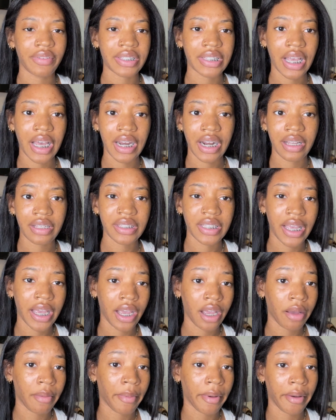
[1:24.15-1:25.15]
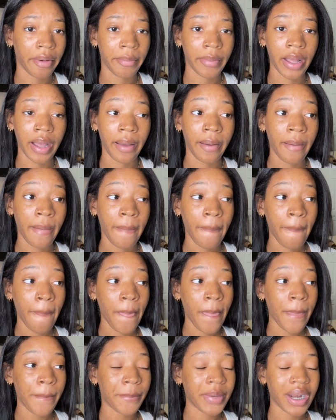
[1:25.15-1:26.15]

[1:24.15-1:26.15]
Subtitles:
It's hot outside, blah blah blah.